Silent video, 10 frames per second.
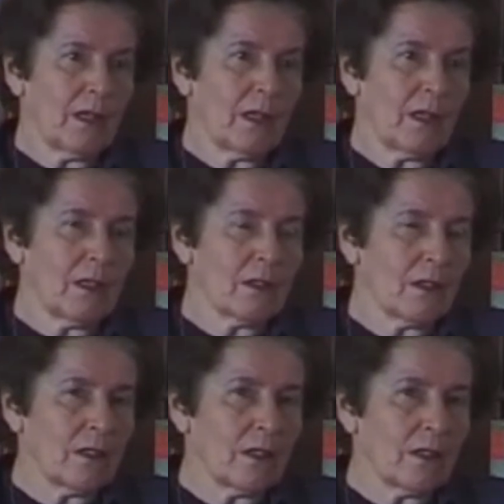
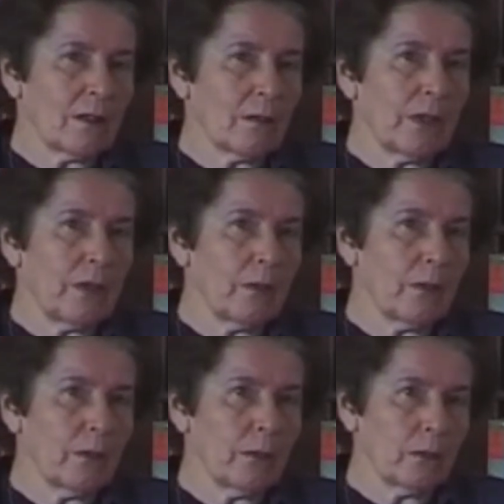And we
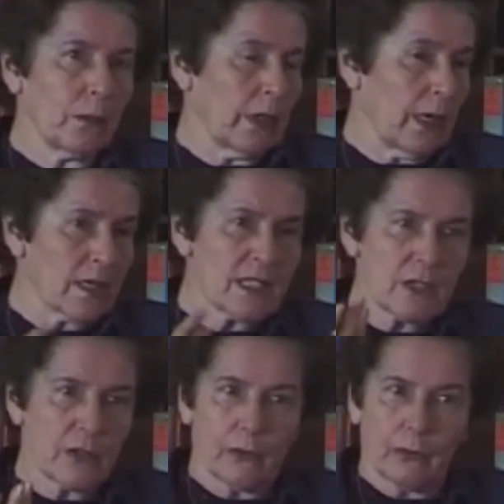were
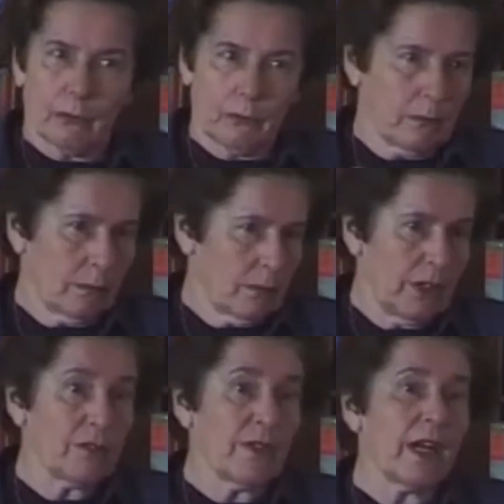asked or
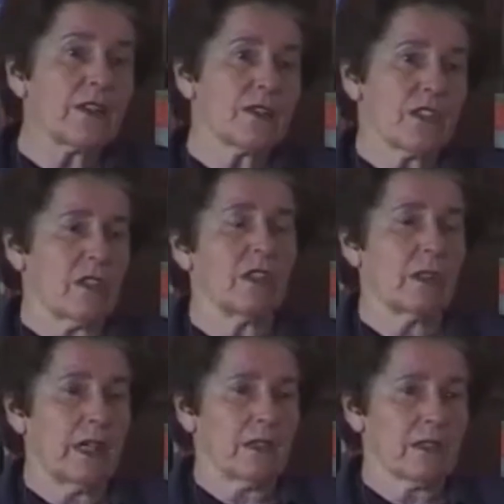invited to
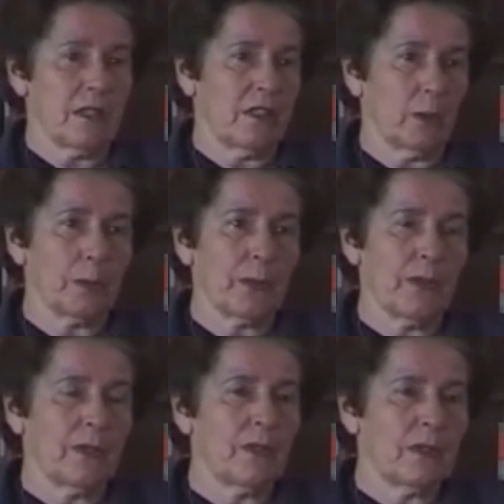go out and help
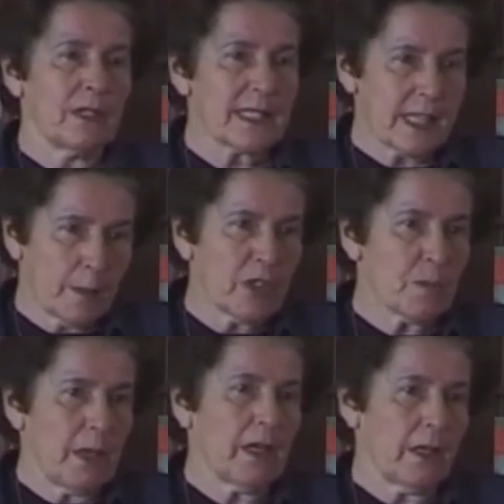
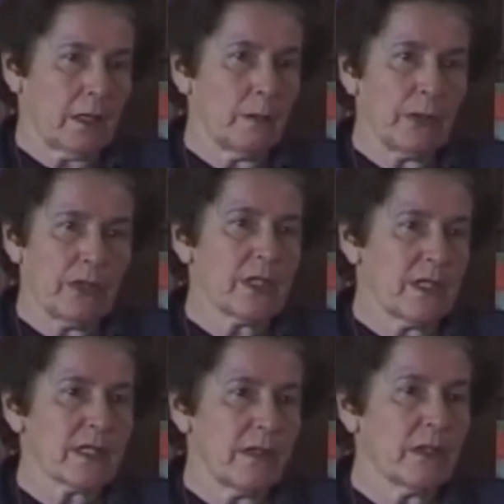establish Baha'i
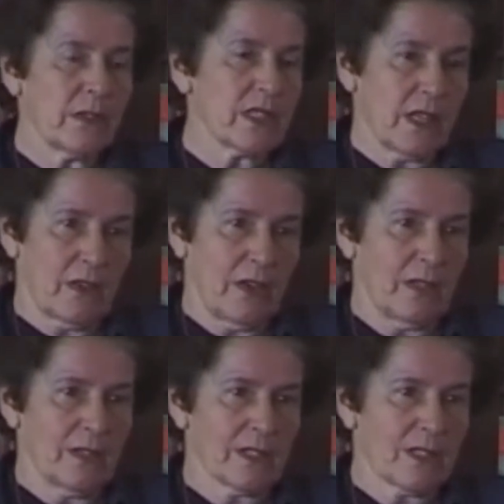communities in those
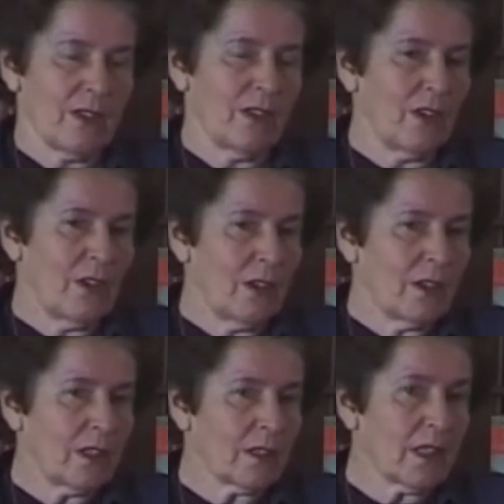areas.
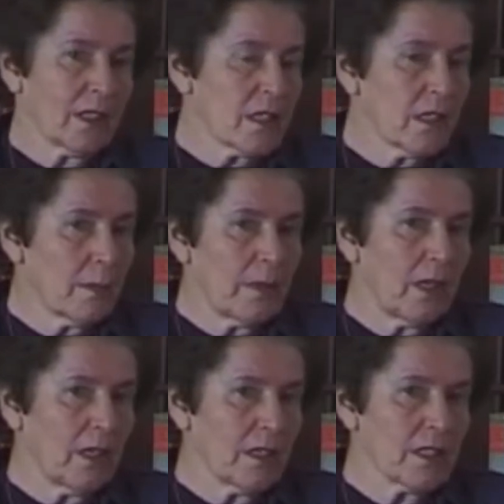Now, at that time
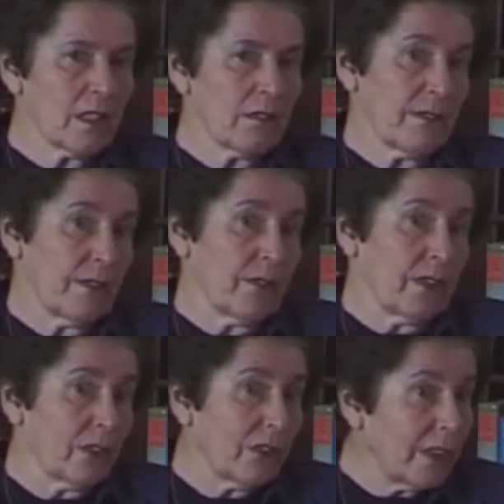in
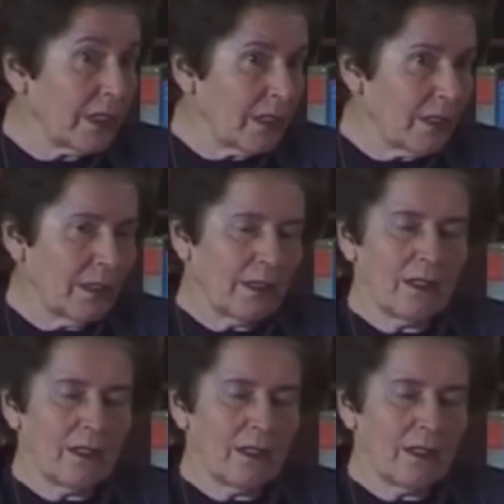1953,